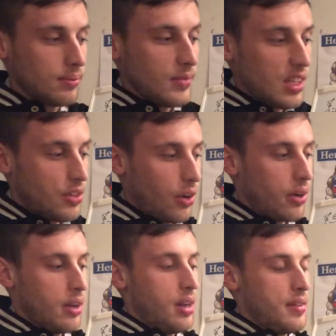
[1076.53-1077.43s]
So
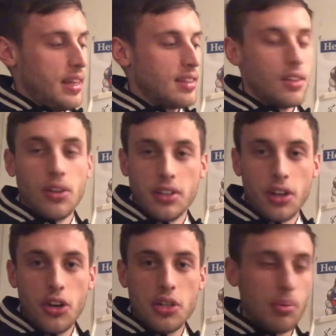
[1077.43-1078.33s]
these are
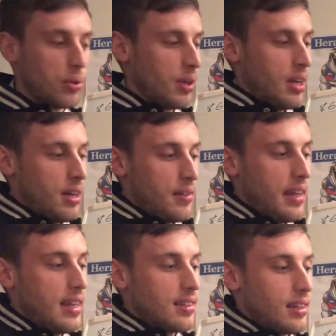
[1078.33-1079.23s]
non-negotiable.
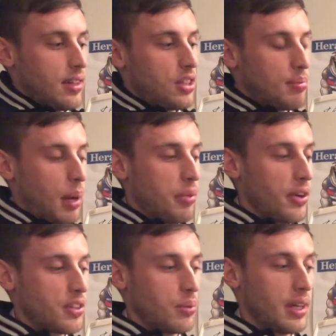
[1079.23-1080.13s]
These are just my
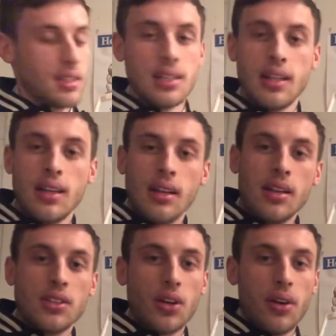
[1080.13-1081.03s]
personal ones.
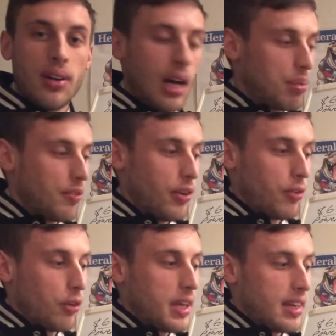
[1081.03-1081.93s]
So I prefer
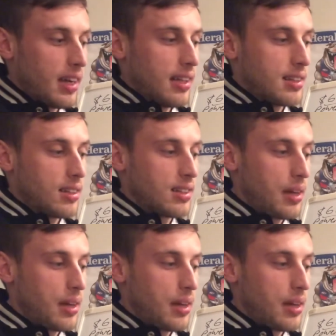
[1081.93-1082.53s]
rookie cards because I